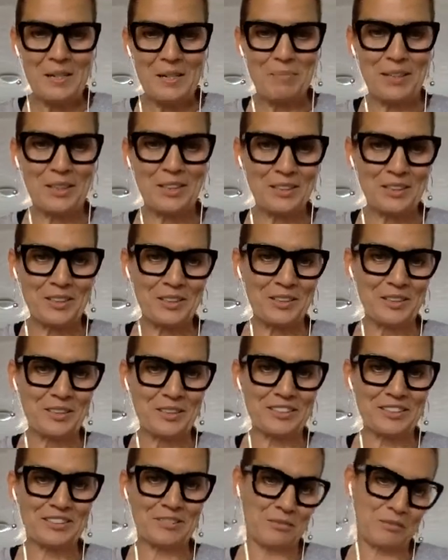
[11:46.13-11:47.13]

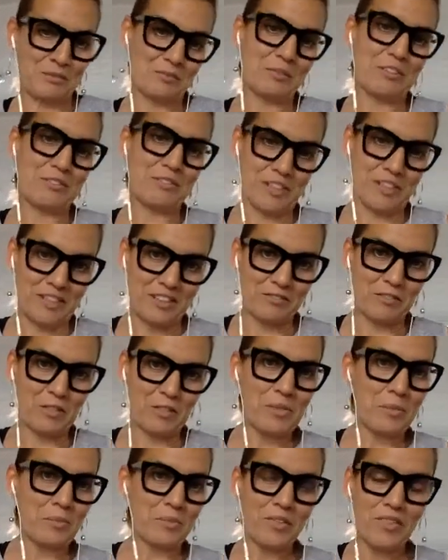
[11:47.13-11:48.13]
because we're frightened of what
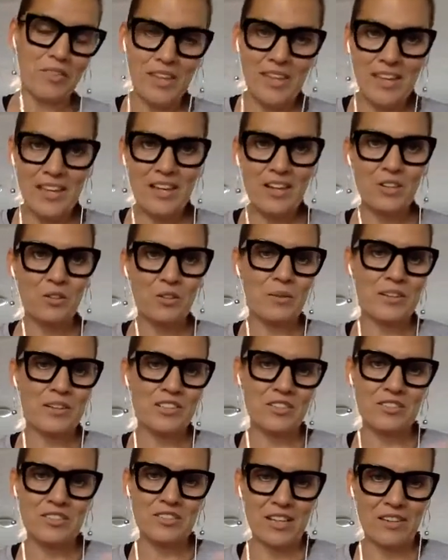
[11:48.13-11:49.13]
people think, or we
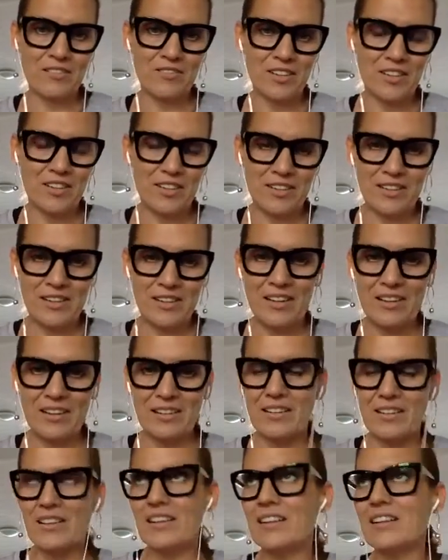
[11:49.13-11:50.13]
don't have
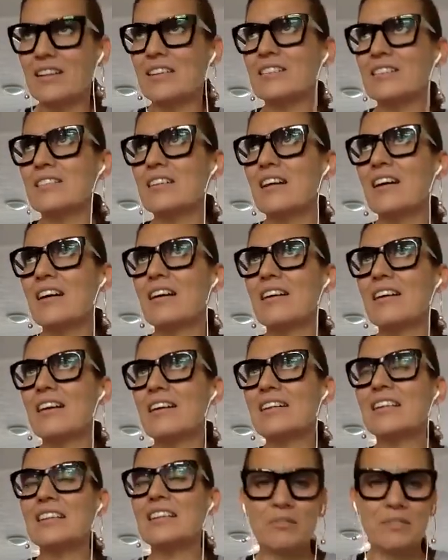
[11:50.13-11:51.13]
a
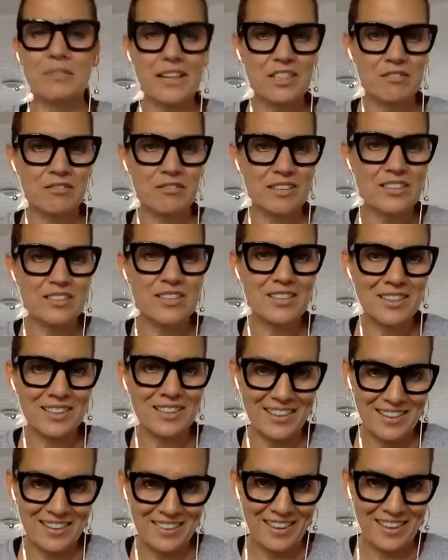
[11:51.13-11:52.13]
clear way to
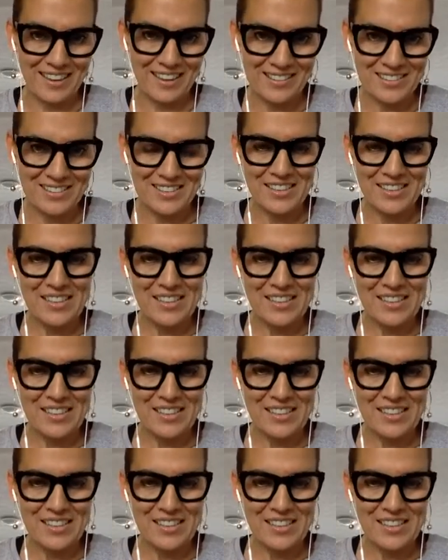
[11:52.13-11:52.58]
articulate that.